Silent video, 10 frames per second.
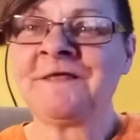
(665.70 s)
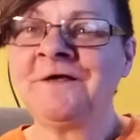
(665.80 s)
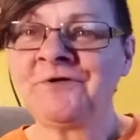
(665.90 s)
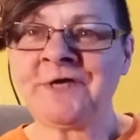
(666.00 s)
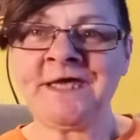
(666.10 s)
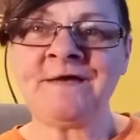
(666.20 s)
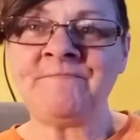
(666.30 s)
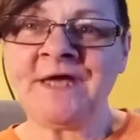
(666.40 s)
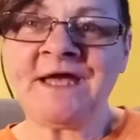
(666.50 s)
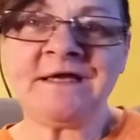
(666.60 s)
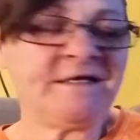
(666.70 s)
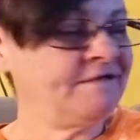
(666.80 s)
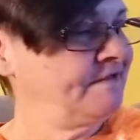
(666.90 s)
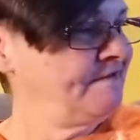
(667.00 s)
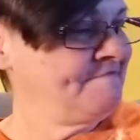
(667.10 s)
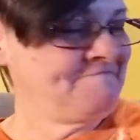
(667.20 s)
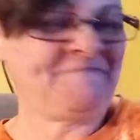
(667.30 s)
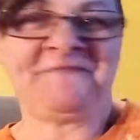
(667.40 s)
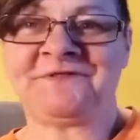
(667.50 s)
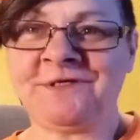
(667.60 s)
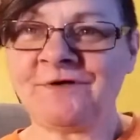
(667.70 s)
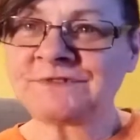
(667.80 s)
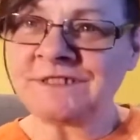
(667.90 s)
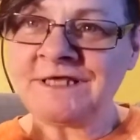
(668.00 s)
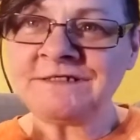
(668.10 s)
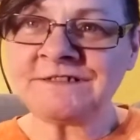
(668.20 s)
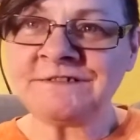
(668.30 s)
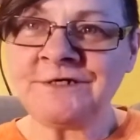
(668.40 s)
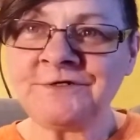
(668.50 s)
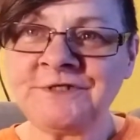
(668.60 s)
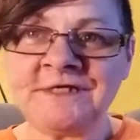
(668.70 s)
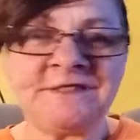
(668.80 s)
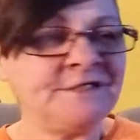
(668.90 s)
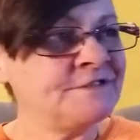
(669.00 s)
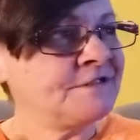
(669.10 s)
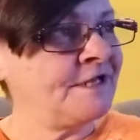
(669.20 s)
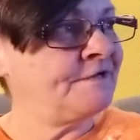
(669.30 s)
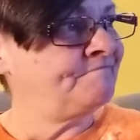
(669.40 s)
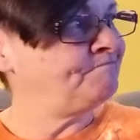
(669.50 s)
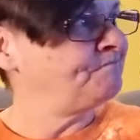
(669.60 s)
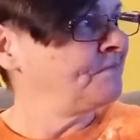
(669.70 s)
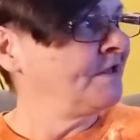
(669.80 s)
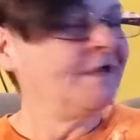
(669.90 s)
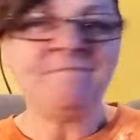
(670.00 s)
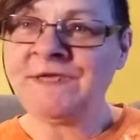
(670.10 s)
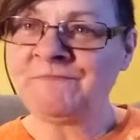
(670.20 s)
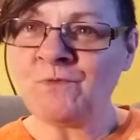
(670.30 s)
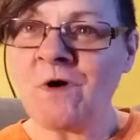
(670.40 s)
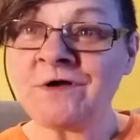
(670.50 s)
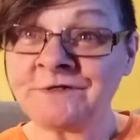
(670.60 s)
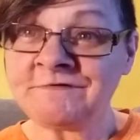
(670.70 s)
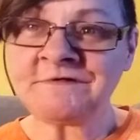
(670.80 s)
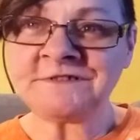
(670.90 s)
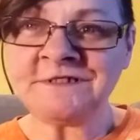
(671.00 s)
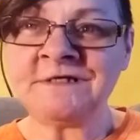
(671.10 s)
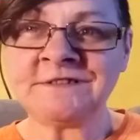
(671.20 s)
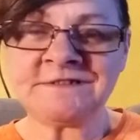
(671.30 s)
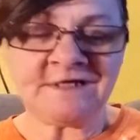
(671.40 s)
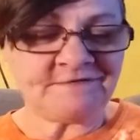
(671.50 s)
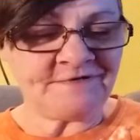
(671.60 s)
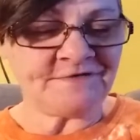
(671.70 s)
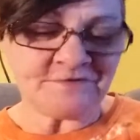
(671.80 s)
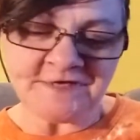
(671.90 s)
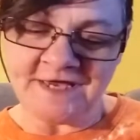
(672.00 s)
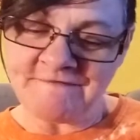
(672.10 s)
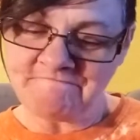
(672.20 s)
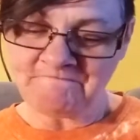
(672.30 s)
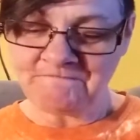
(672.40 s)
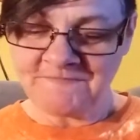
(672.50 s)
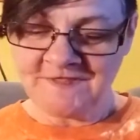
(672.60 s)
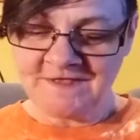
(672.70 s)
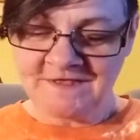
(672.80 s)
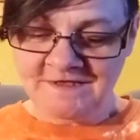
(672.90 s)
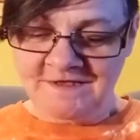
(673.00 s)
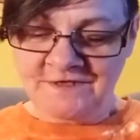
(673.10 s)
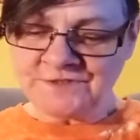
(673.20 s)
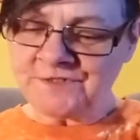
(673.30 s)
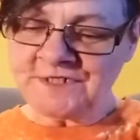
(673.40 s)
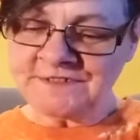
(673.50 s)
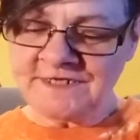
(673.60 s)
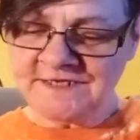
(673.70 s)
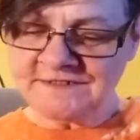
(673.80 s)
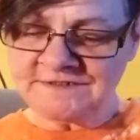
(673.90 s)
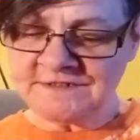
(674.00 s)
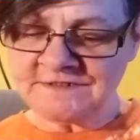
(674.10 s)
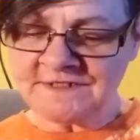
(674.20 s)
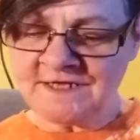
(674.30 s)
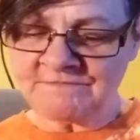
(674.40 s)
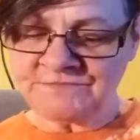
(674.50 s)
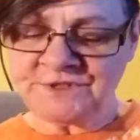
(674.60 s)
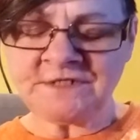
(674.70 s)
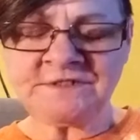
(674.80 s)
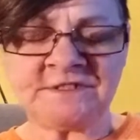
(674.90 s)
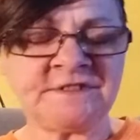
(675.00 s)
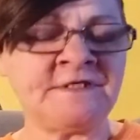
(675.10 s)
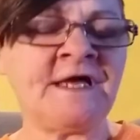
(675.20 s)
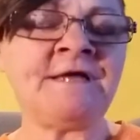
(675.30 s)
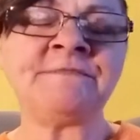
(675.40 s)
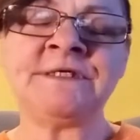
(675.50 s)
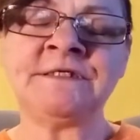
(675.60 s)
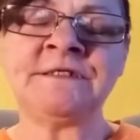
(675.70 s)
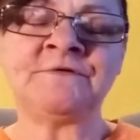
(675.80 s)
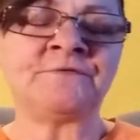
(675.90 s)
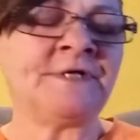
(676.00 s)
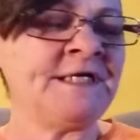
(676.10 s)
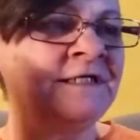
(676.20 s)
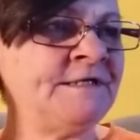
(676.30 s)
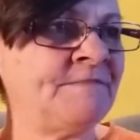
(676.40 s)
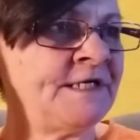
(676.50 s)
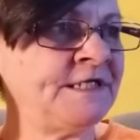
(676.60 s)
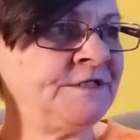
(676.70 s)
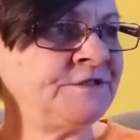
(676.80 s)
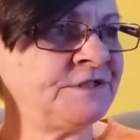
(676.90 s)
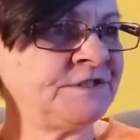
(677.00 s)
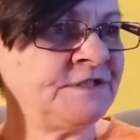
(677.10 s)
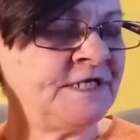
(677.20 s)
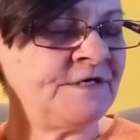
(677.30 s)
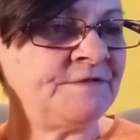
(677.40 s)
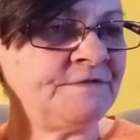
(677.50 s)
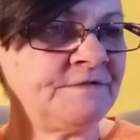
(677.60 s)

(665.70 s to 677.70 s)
Okay, I'm back. The dog's letting us know that there's people walking around on the sidewalk, okay? So the next is justice, and I'm getting a ringing in my ear just now.